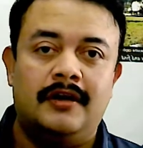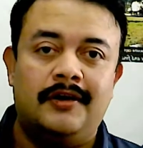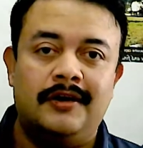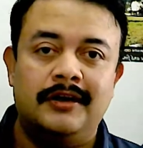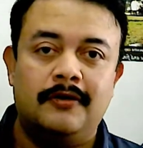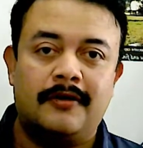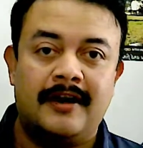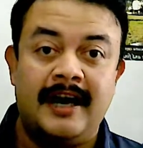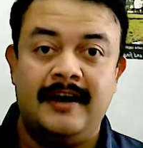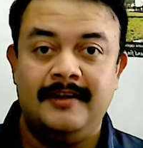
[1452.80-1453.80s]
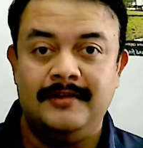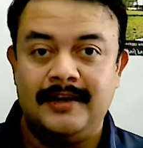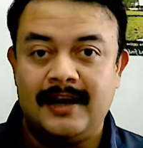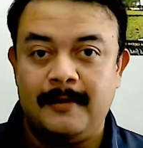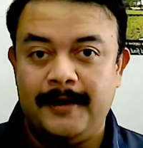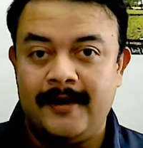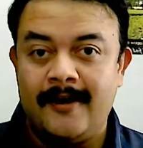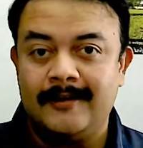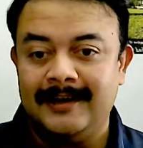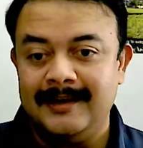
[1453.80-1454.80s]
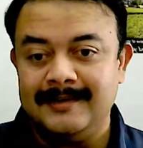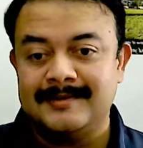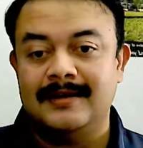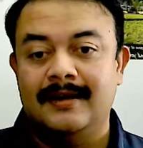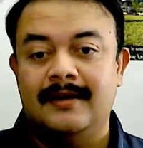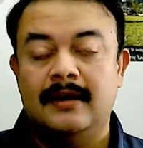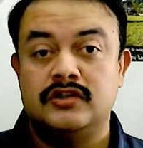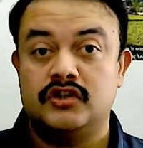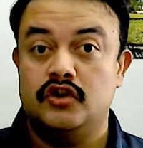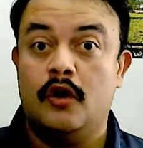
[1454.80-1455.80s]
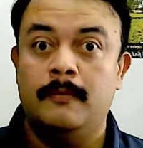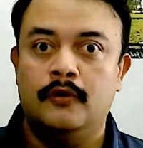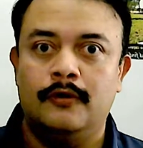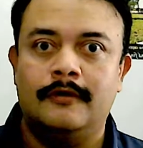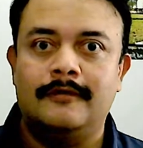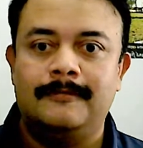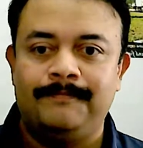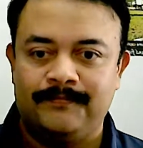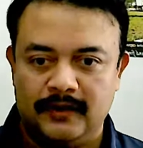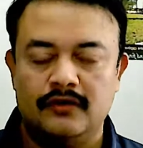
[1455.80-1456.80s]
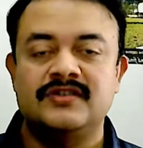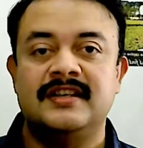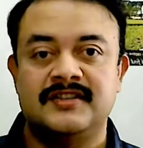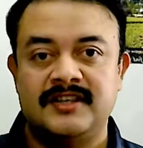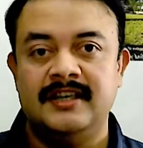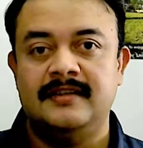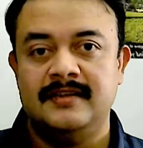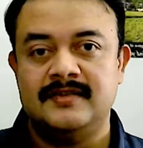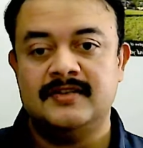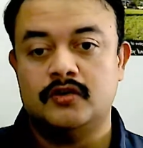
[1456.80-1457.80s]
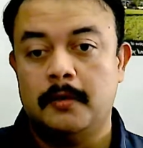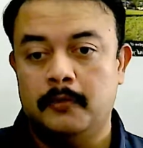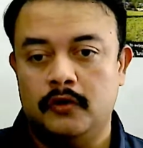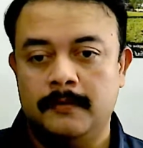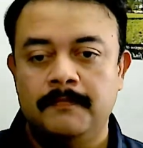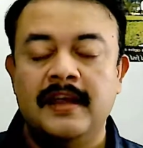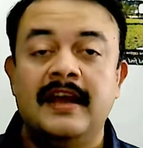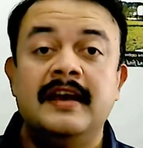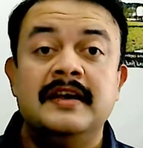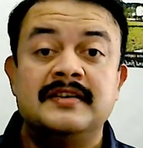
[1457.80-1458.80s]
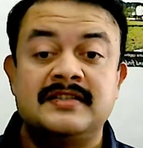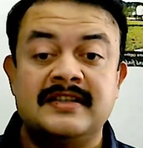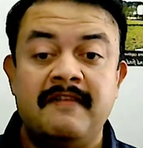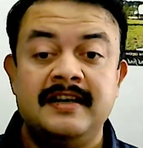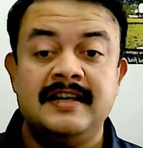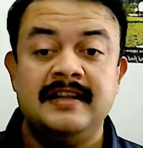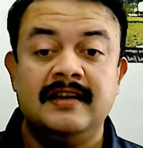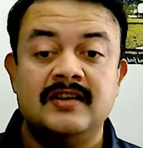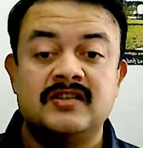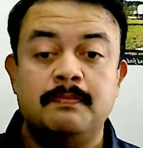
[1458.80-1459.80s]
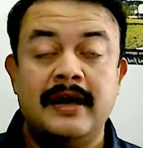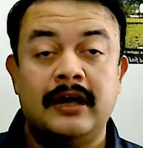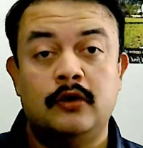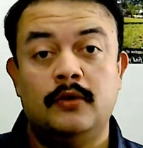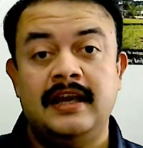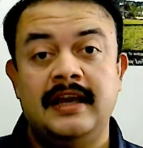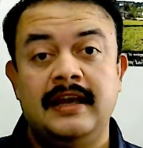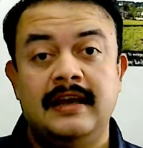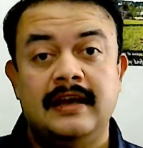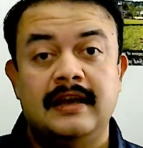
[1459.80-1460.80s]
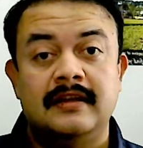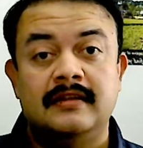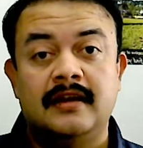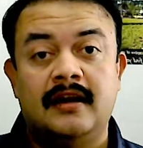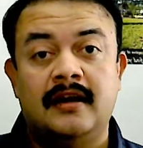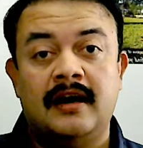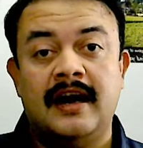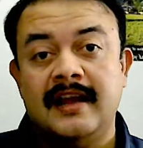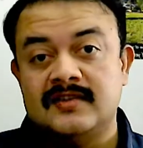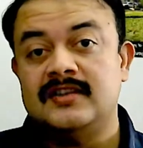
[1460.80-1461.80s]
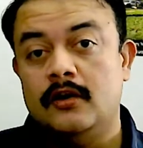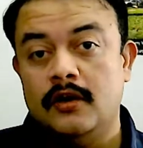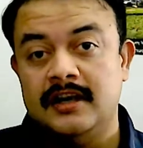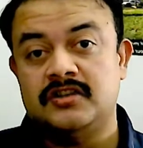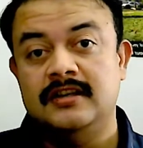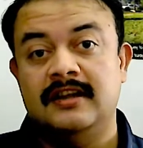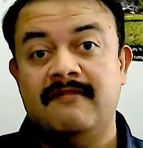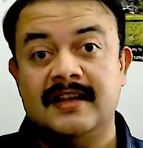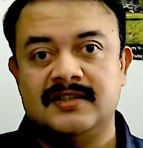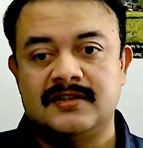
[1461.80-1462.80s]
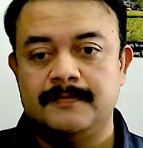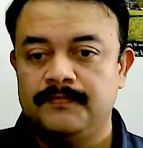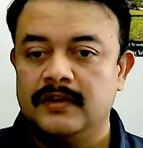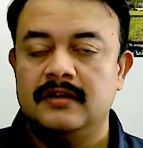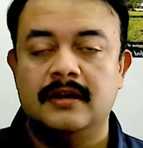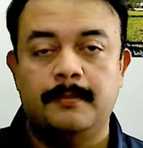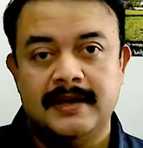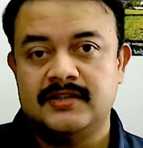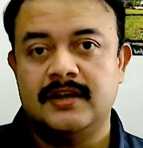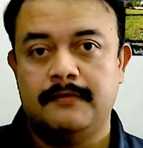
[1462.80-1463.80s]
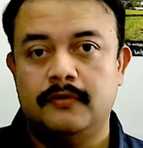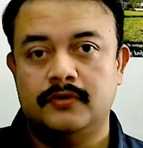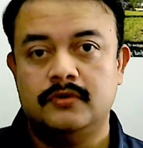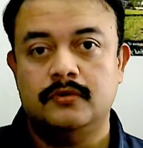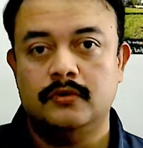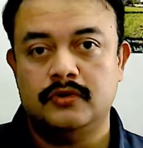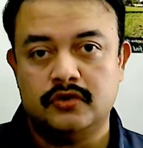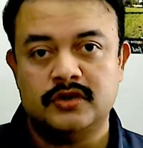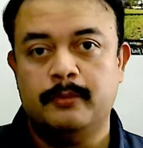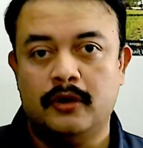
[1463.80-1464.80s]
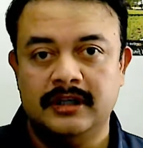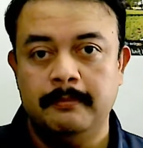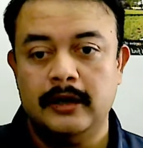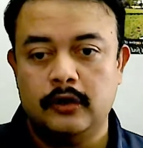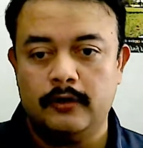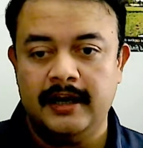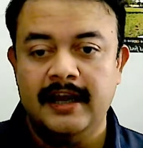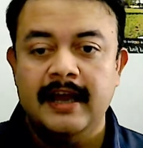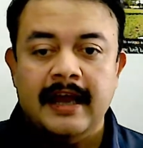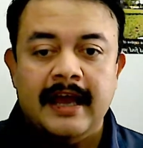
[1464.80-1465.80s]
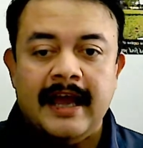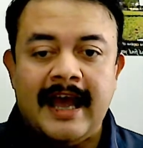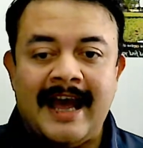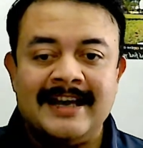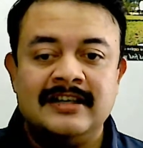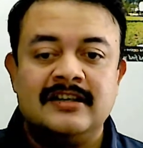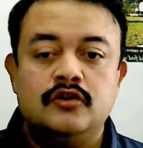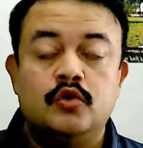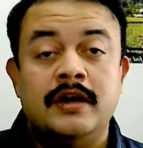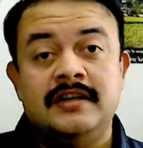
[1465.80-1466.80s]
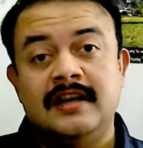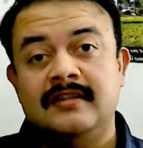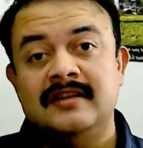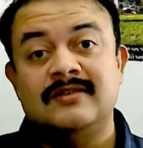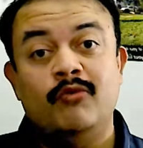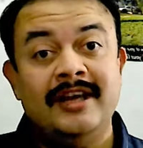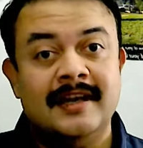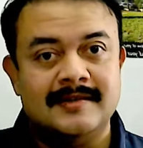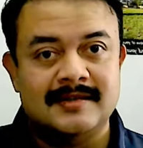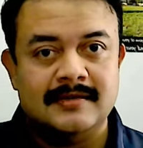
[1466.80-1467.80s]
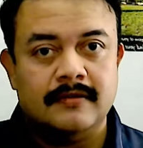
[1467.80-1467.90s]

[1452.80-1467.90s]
uh, you know, red Indian almanac is snow moon, you know, sixteenth is the snow moon. seventeenth is Mercury, the highest elongation in the west, the best effort to, to spot the Mercury. And twentieth is Venus.